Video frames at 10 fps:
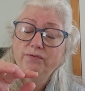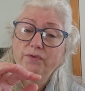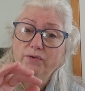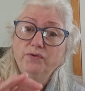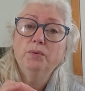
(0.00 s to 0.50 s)

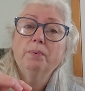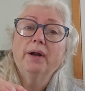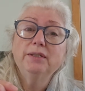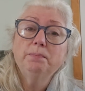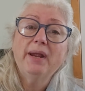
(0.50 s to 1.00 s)
the full
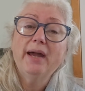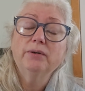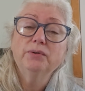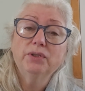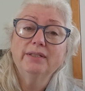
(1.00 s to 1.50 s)
price
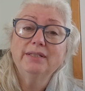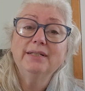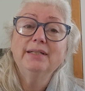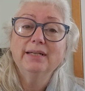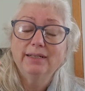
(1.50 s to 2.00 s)
patterns I
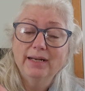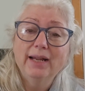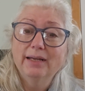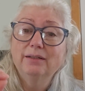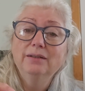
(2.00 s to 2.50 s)
did get
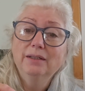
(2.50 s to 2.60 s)
at